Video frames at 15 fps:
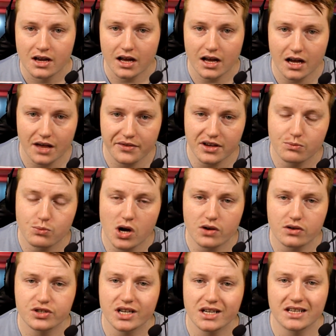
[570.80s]
I think
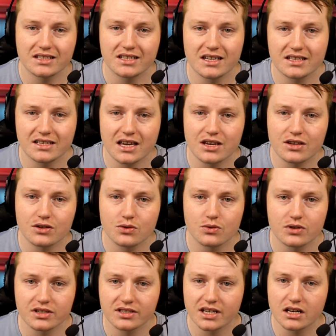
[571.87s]
Michael Jennings is a
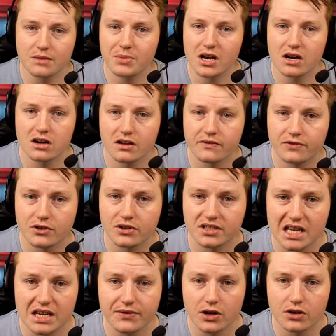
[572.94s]
good centre pairing for
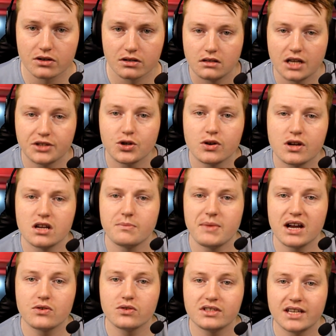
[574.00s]
Sivo. Now, talking
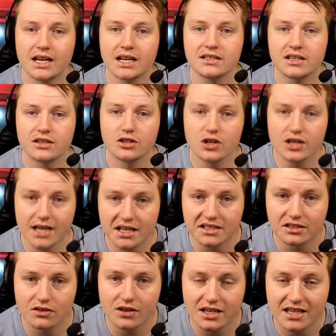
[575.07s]
about good centres, the
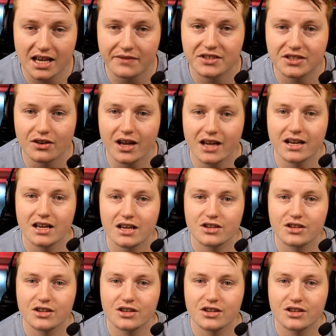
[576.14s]
Newcastle Knights have signed